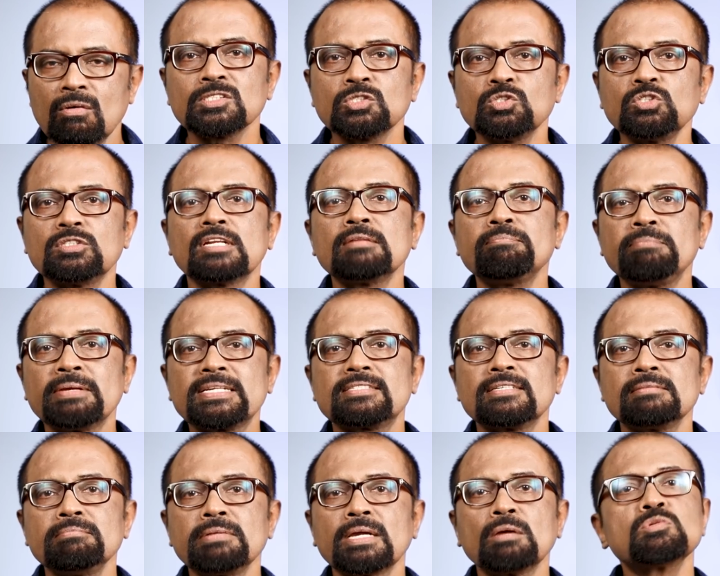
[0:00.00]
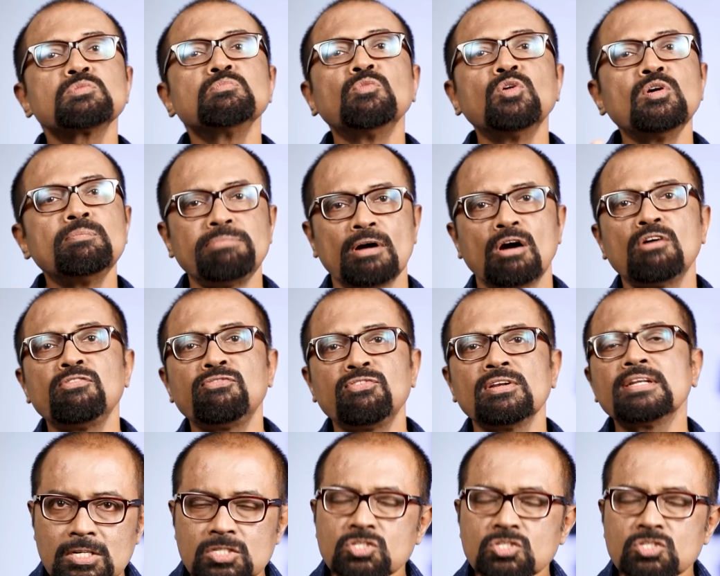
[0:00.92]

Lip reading: so that the picture becomes more powerful.